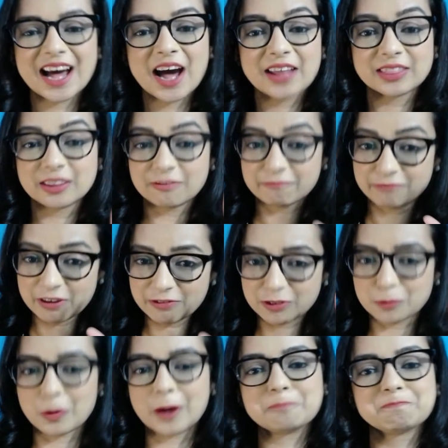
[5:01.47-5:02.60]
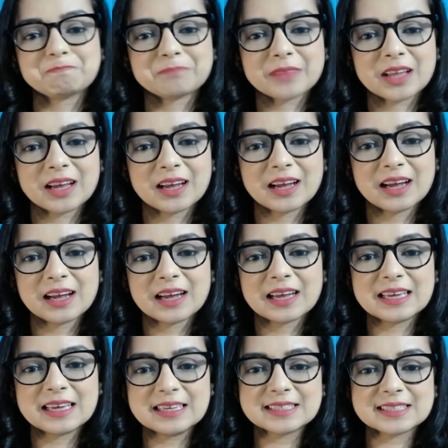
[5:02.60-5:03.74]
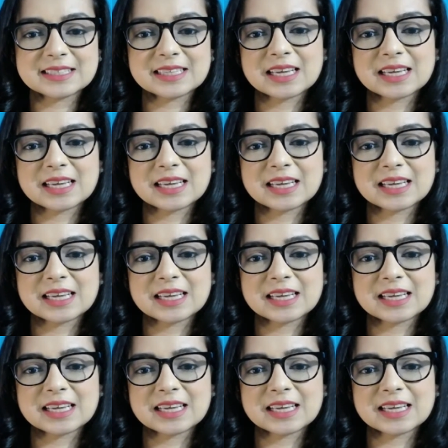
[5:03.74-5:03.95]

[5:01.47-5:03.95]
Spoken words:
The fifth one is